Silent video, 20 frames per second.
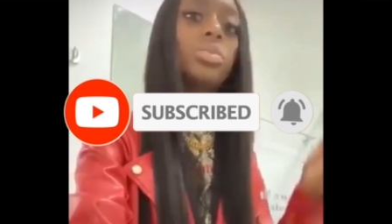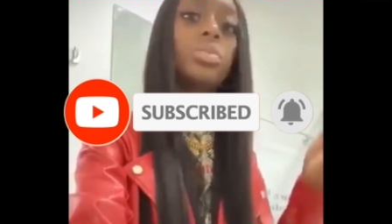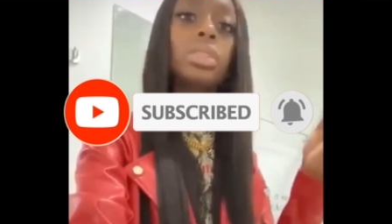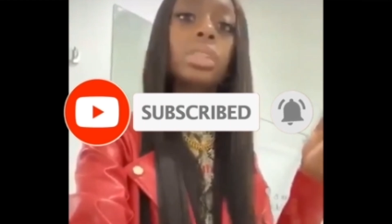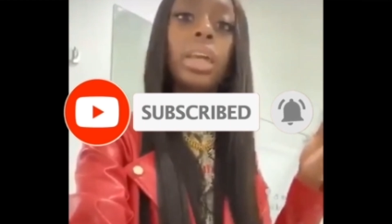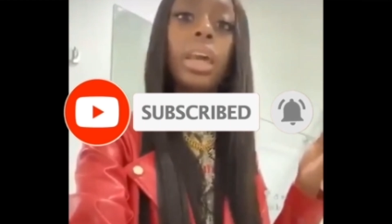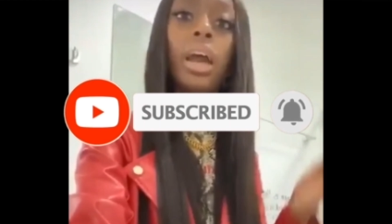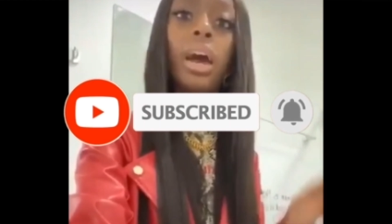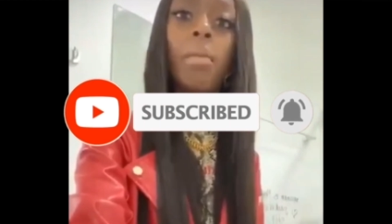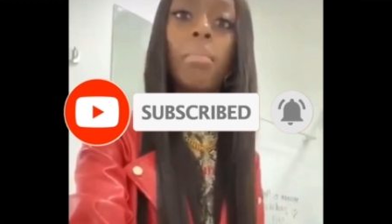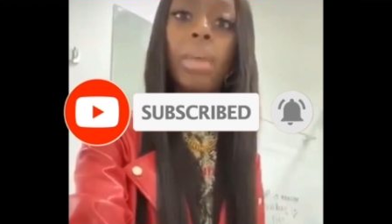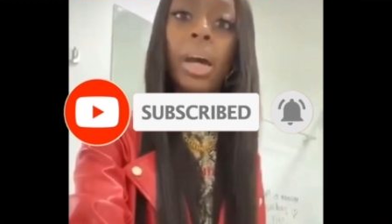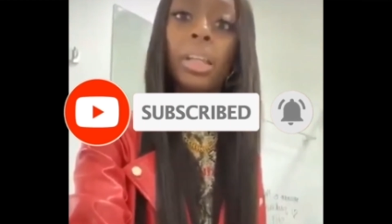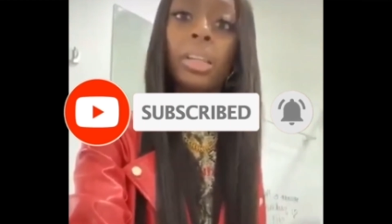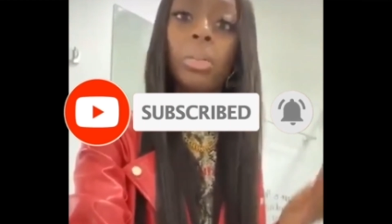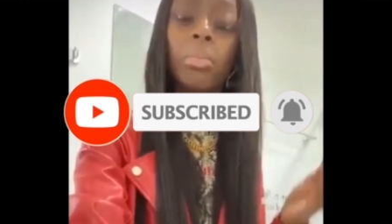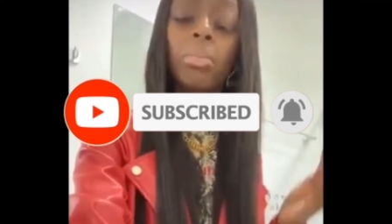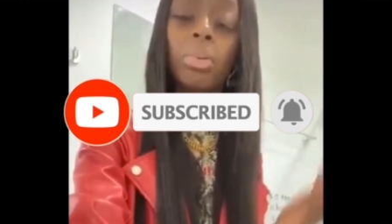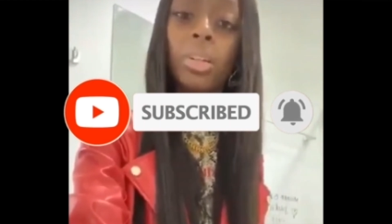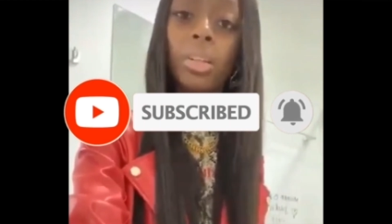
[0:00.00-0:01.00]
You said I'm
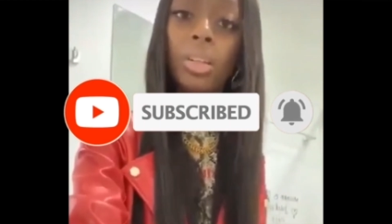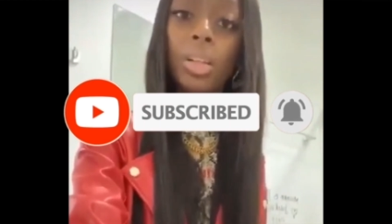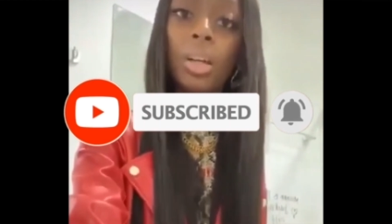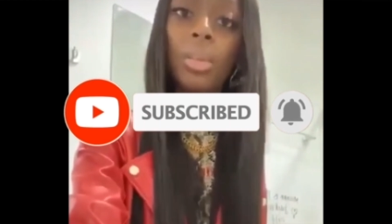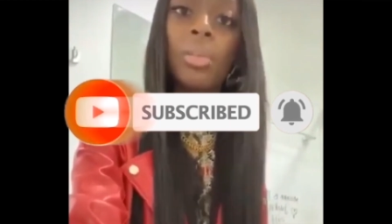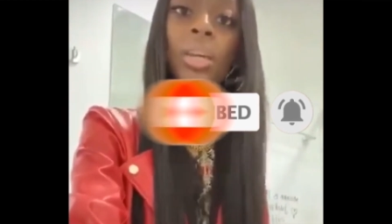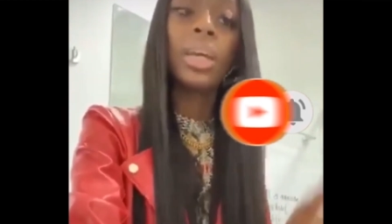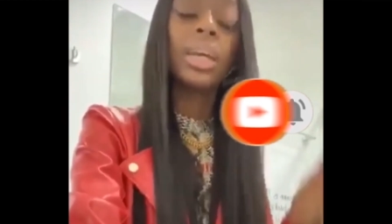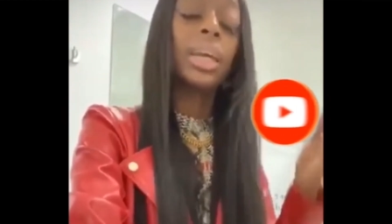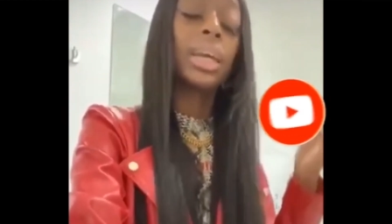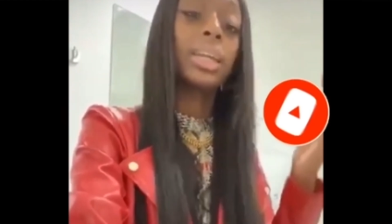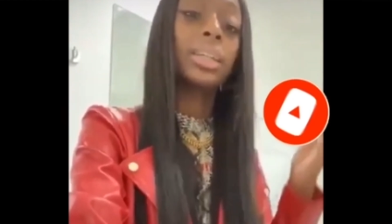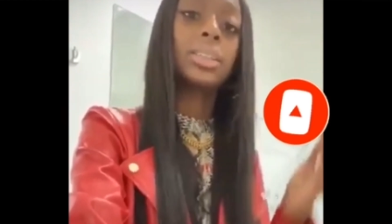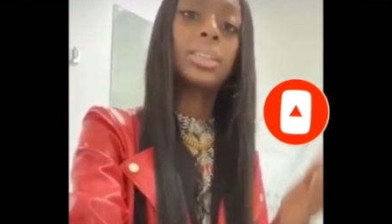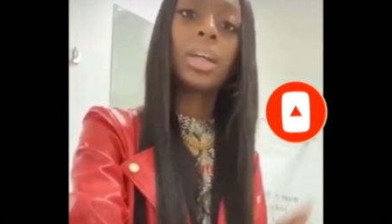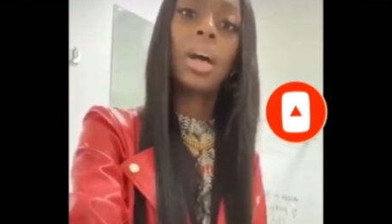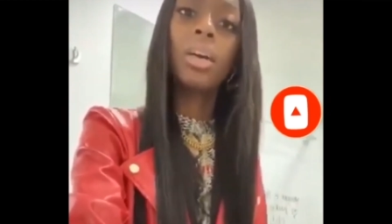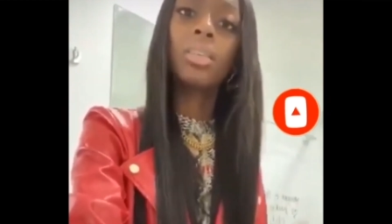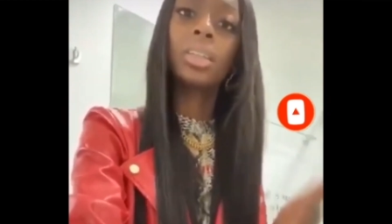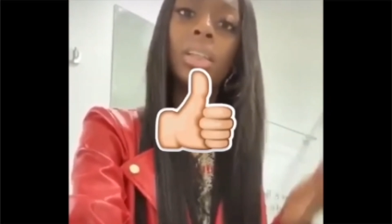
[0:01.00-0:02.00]
about to pull up and
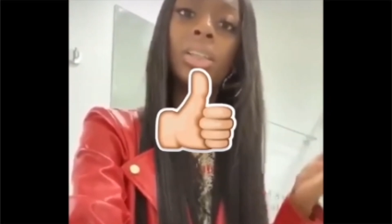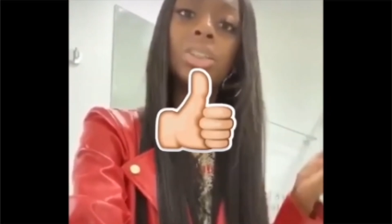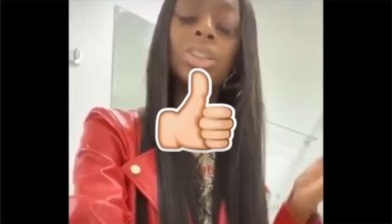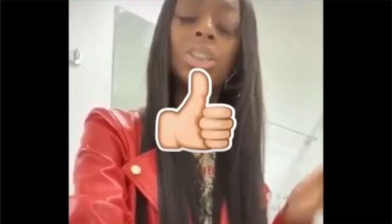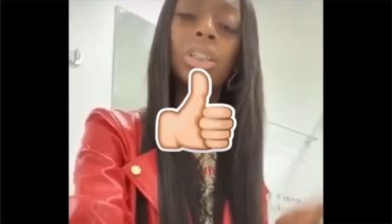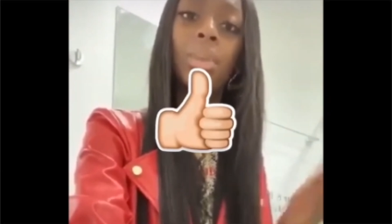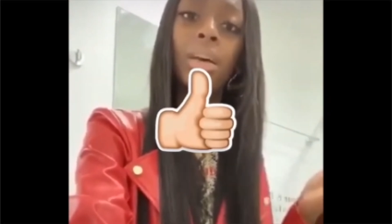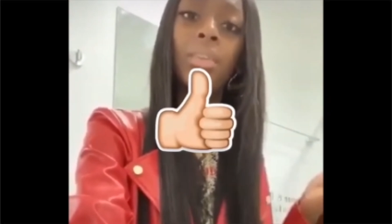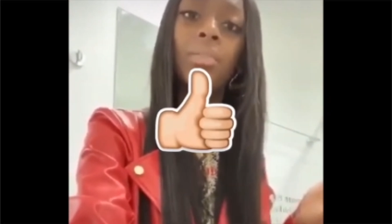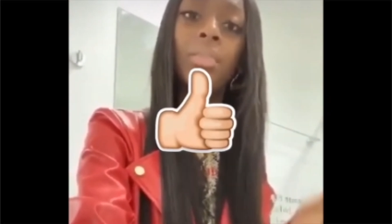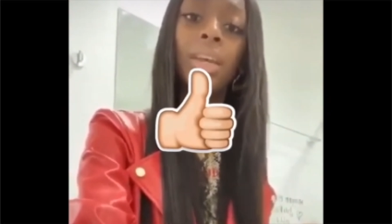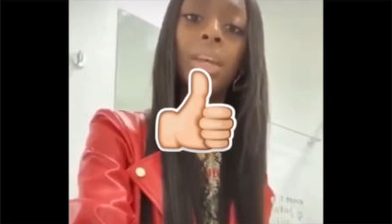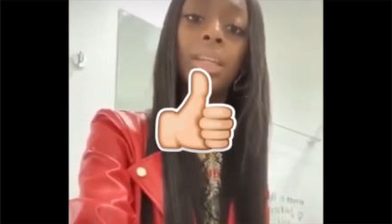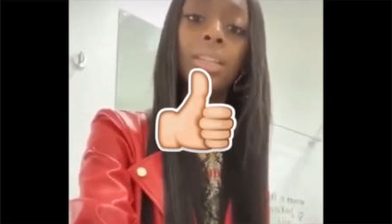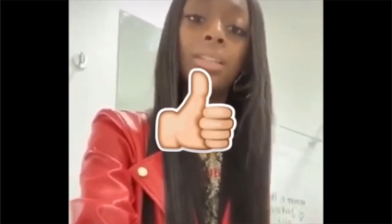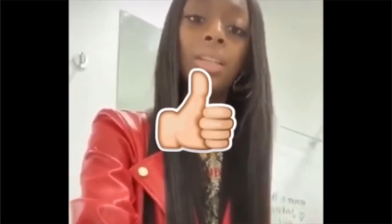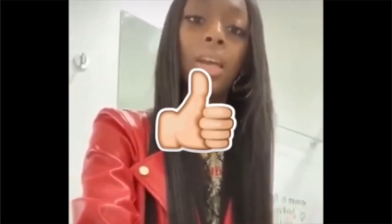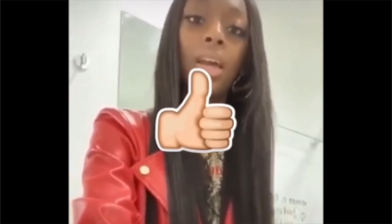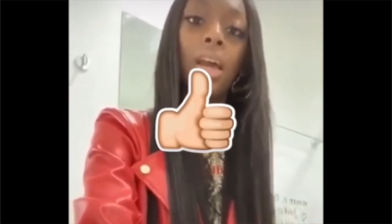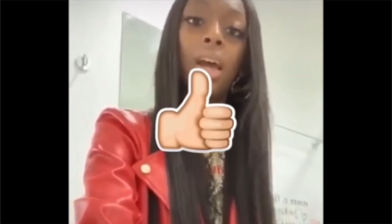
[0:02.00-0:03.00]
talk that in my
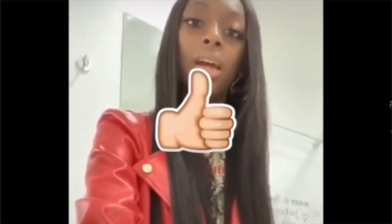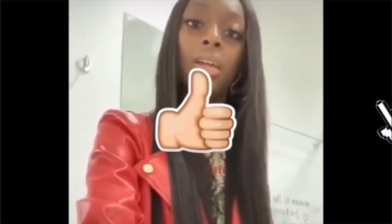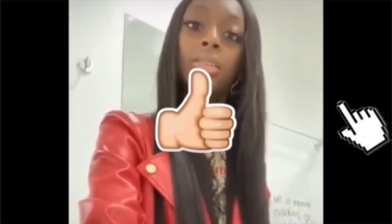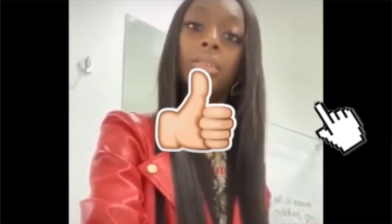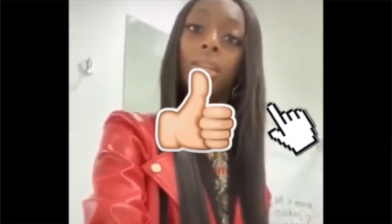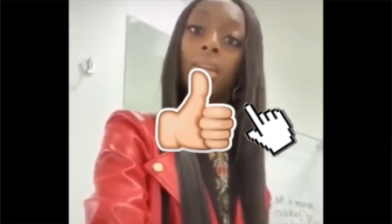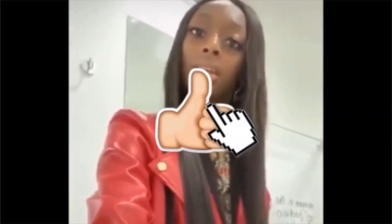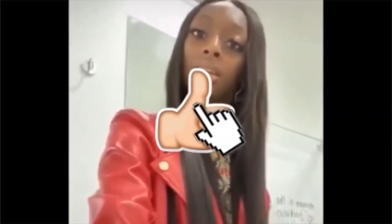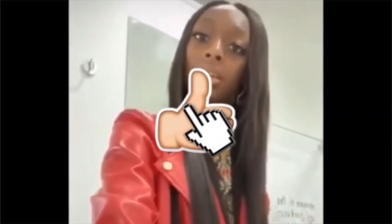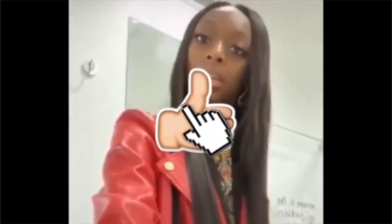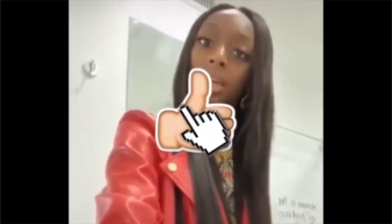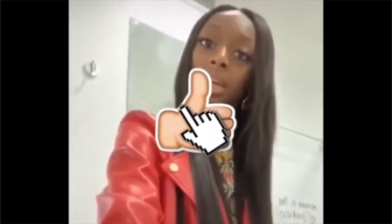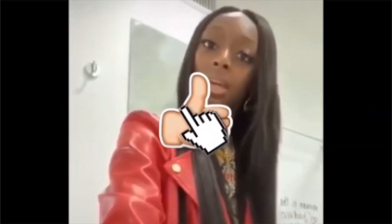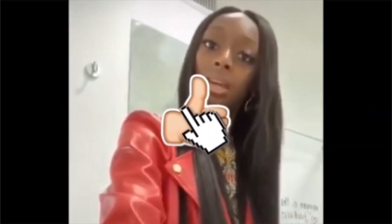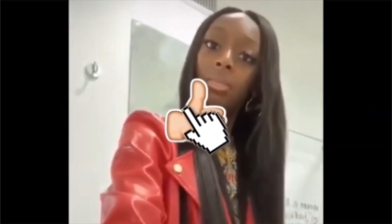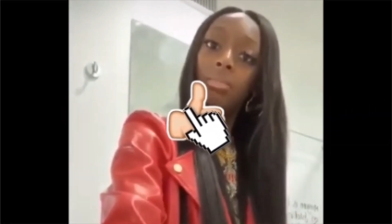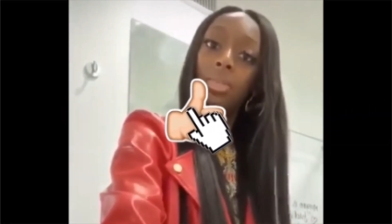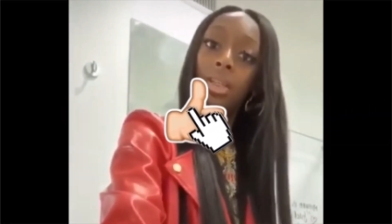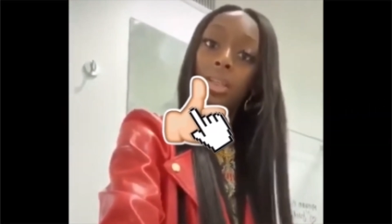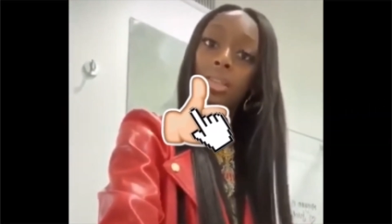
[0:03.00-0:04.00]
face. I said,
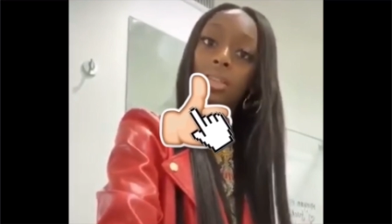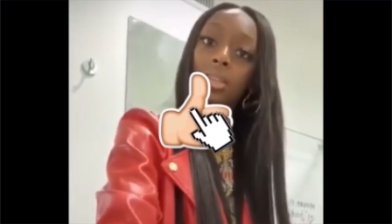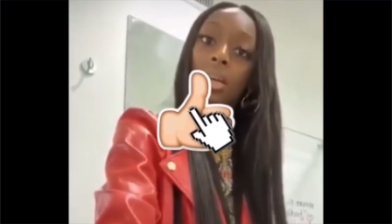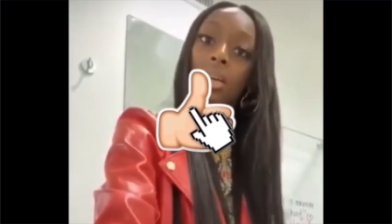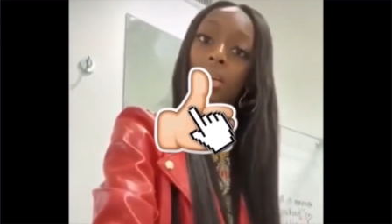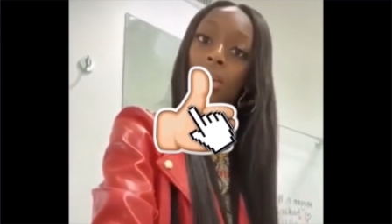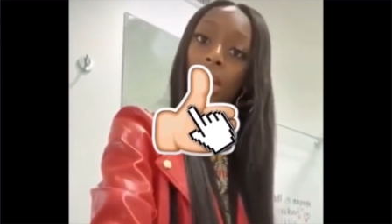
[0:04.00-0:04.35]
damn, bitch.